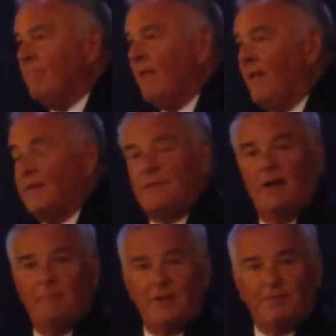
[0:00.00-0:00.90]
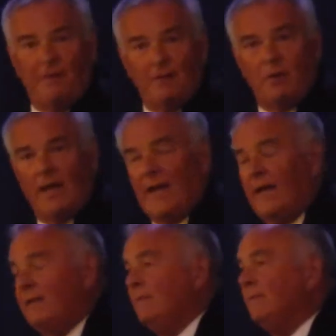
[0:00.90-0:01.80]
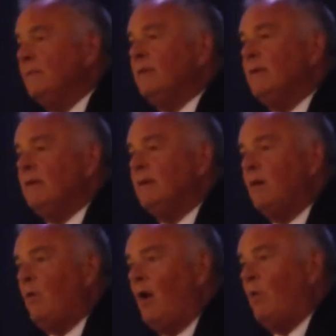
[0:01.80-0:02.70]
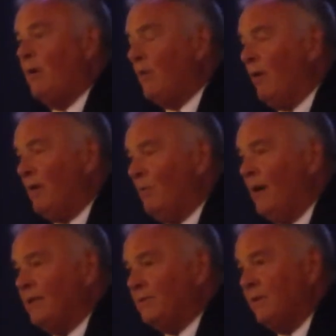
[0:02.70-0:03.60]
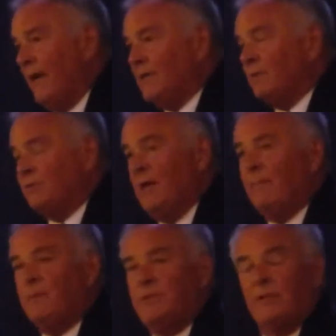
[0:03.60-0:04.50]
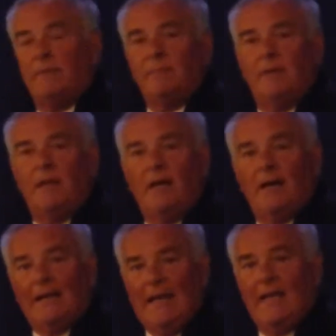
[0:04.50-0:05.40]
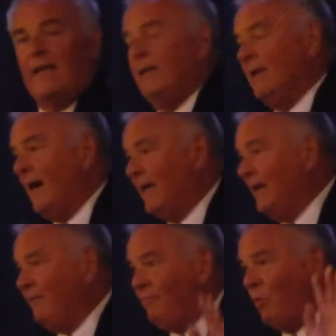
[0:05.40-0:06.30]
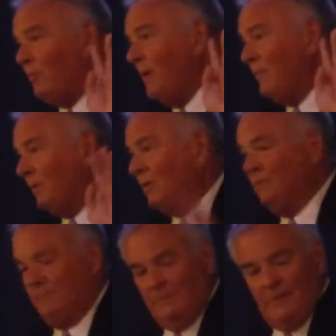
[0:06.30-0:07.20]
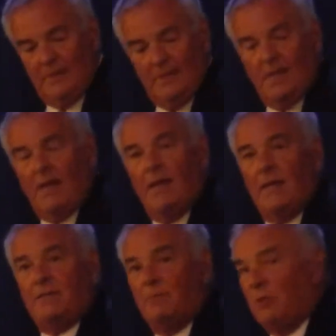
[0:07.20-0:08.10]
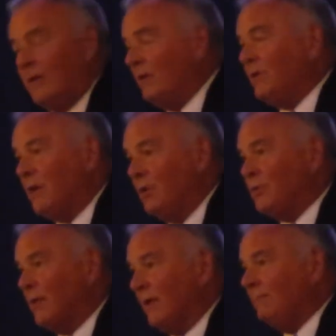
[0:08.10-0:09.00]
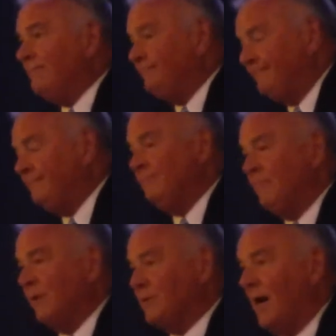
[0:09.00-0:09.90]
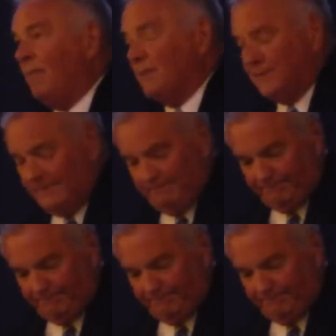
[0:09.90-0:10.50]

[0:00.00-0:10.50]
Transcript: And that's how much fun we had while we were on our way to a national championship. Again, I needed four people and some really good coaching, Bill Thomas.